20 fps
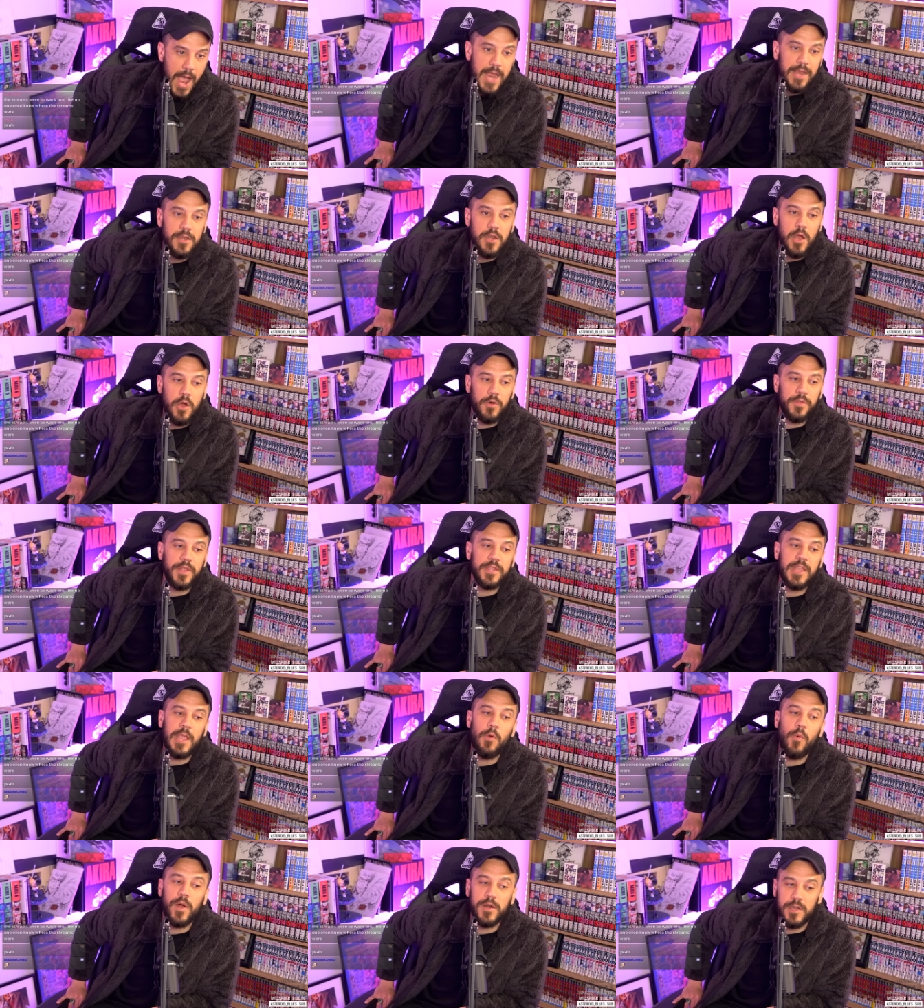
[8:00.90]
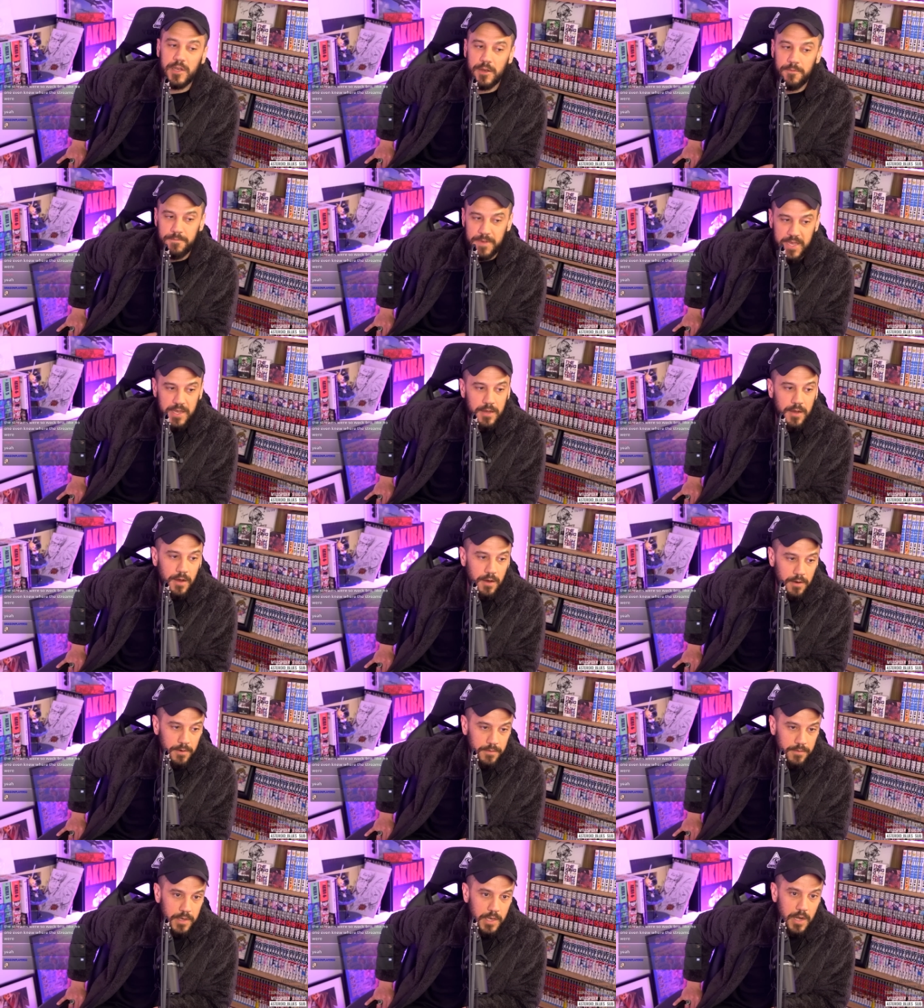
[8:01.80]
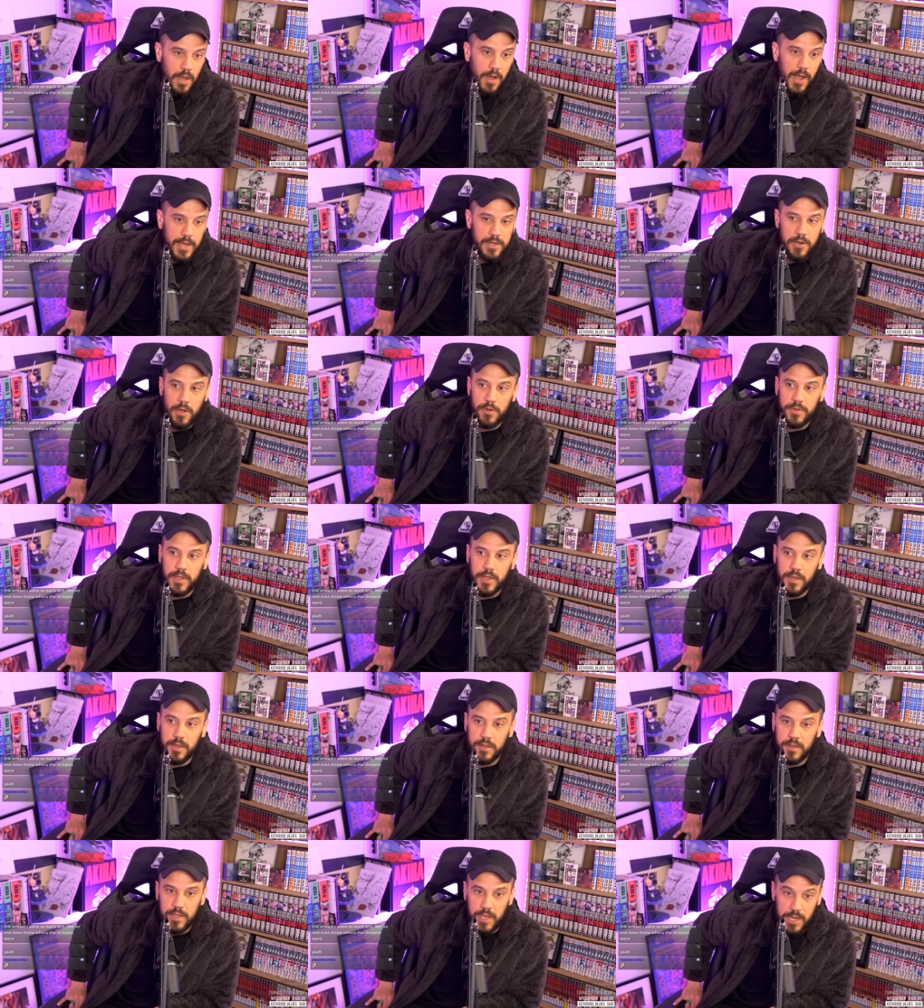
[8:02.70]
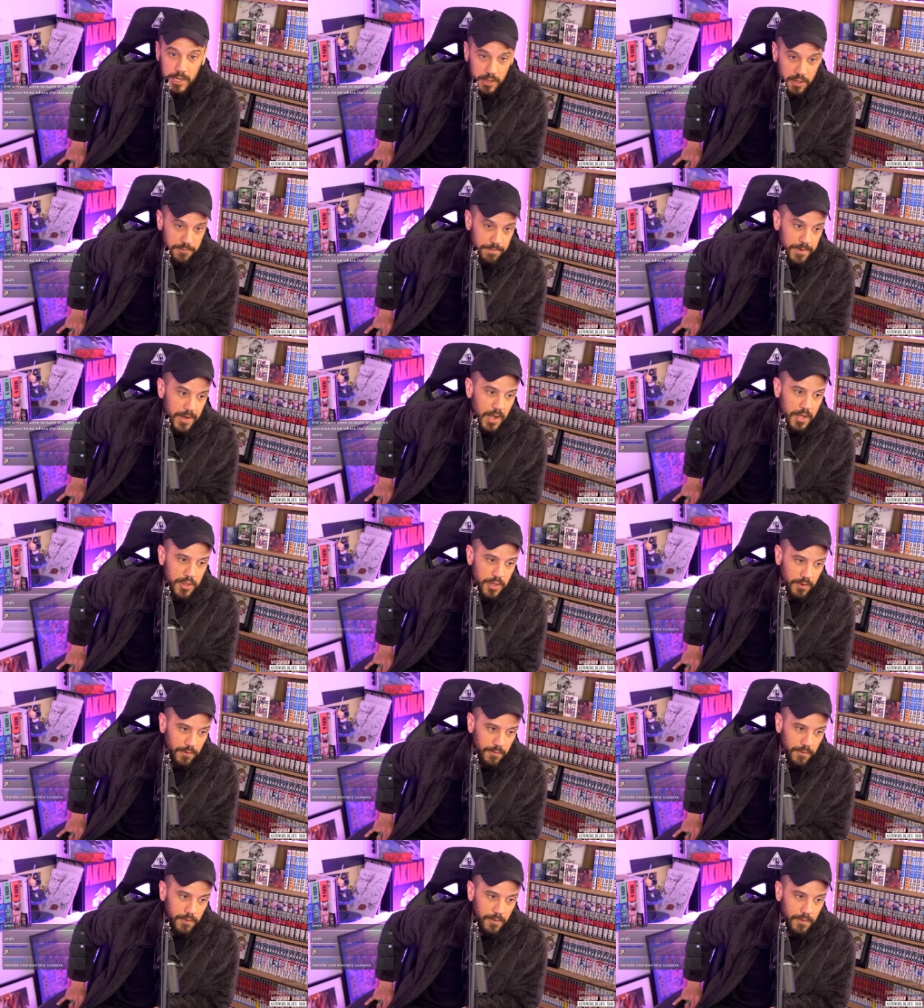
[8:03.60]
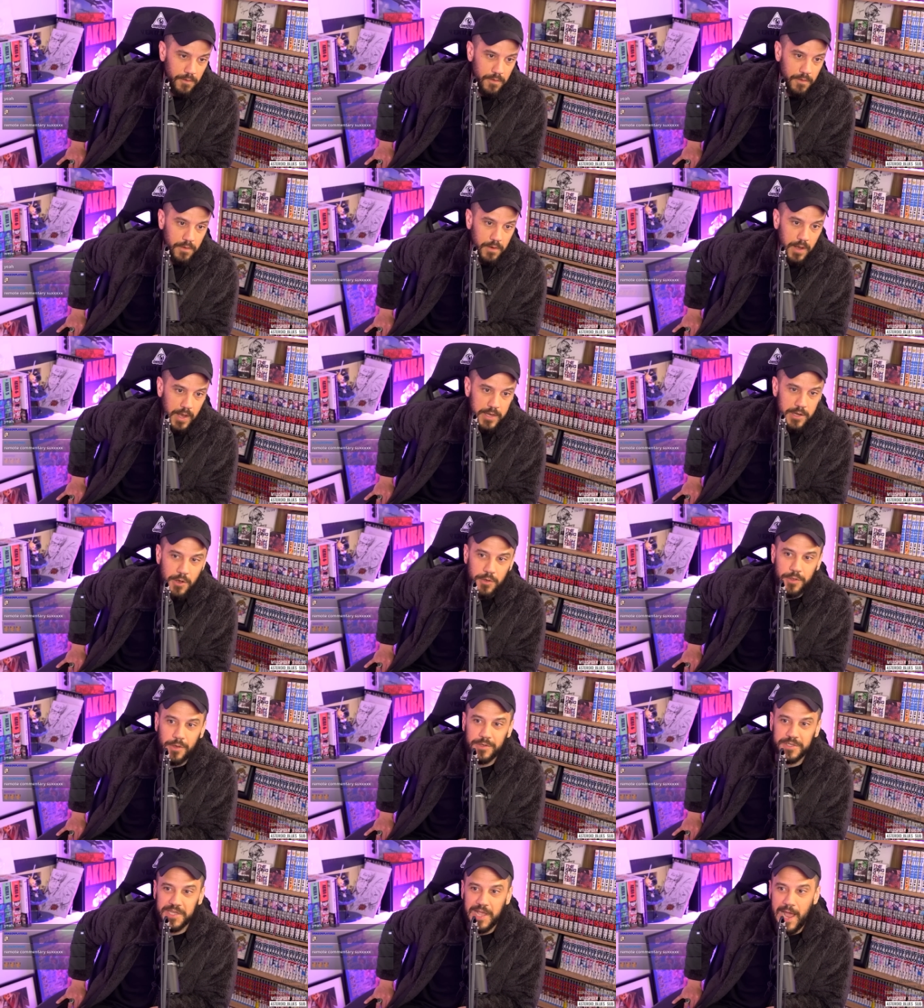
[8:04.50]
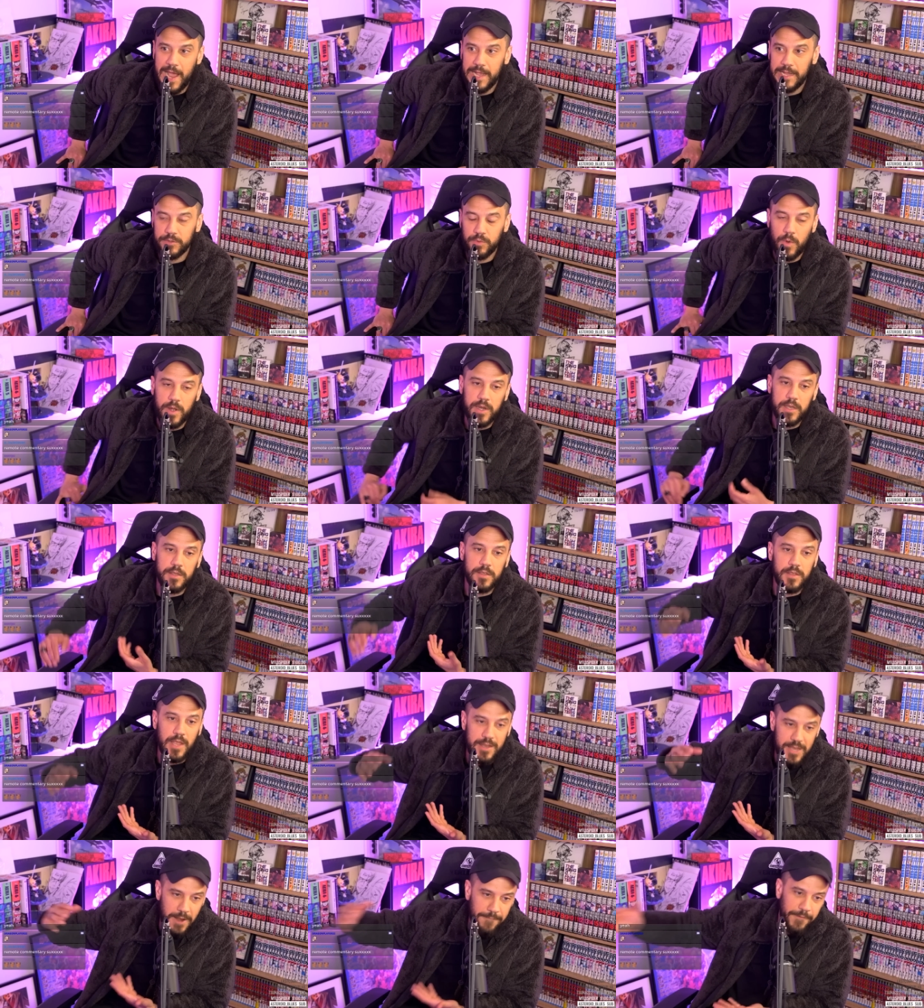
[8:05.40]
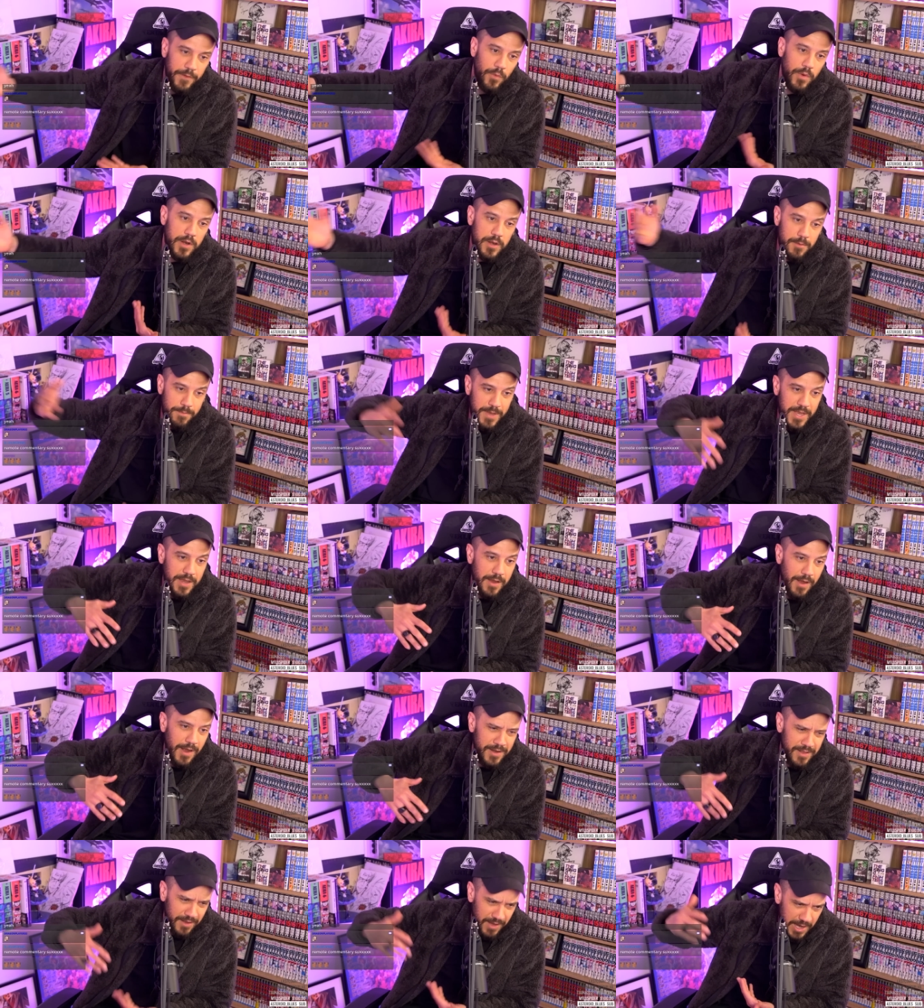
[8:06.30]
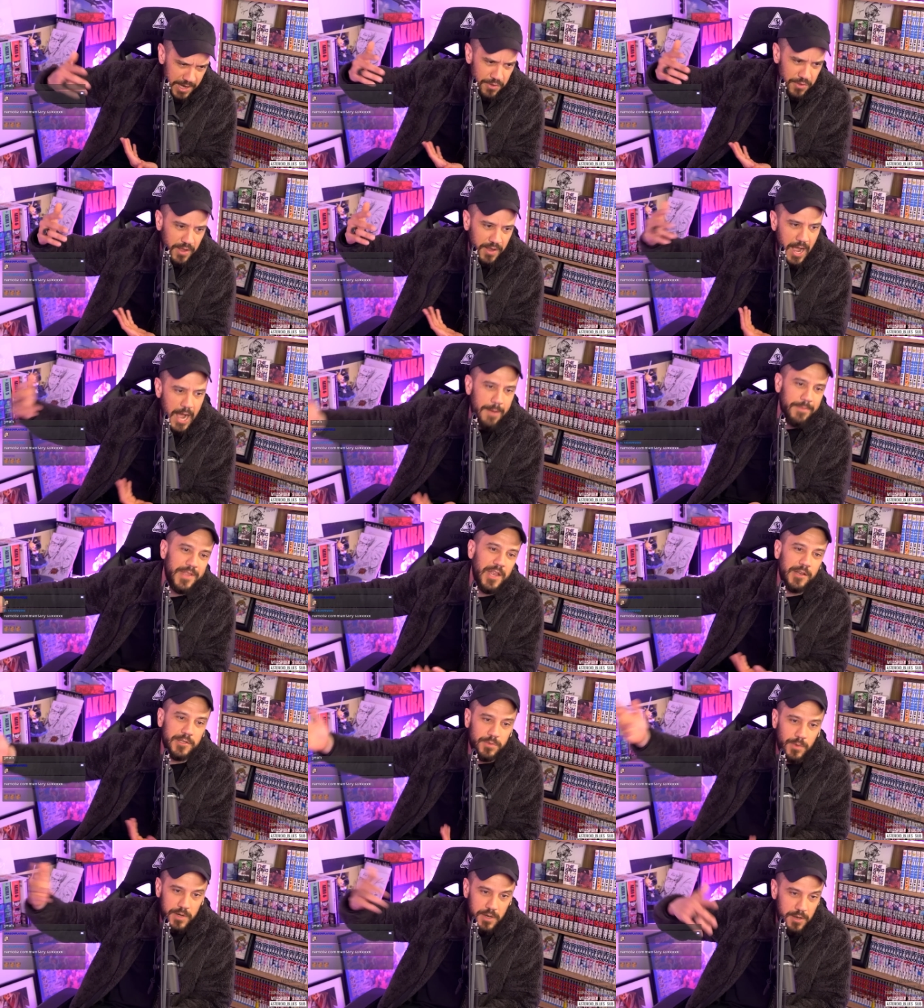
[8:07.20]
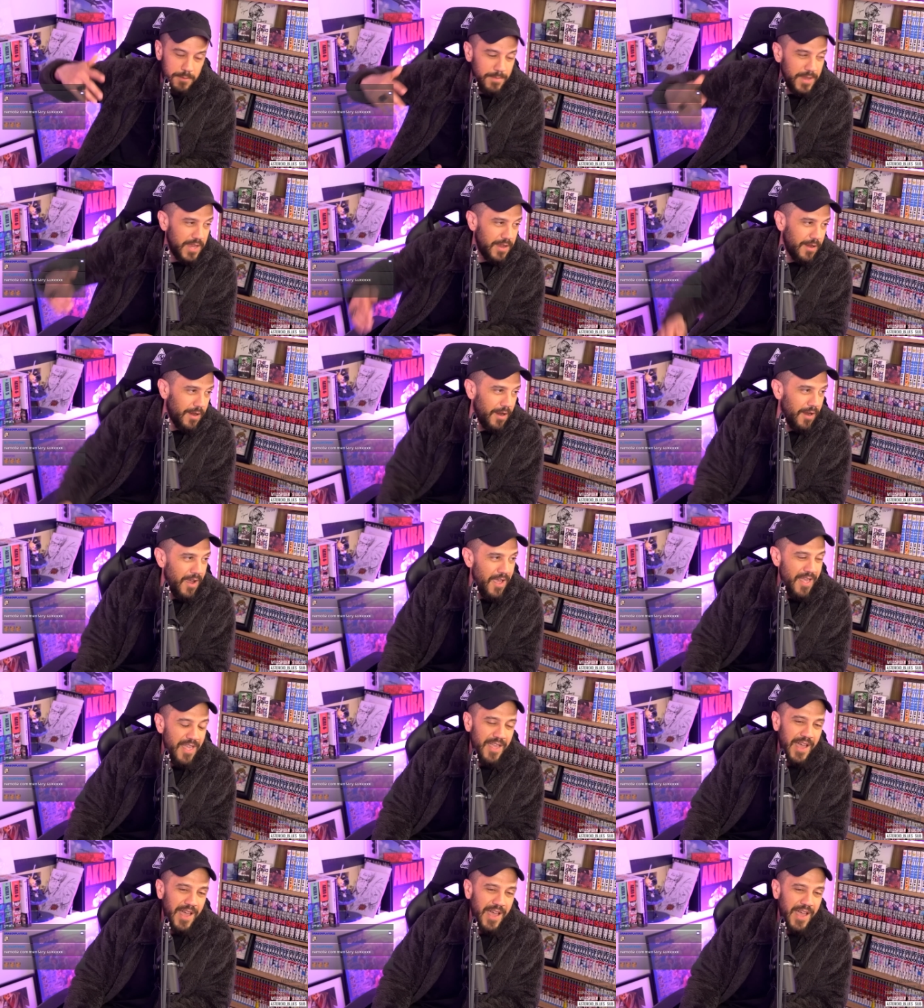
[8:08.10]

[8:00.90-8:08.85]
I know that they wanted to be here. You know, I know the the English production crew. I know those guys wanted. They definitely wanted to be here. I know, I know the commentators wanted to be here.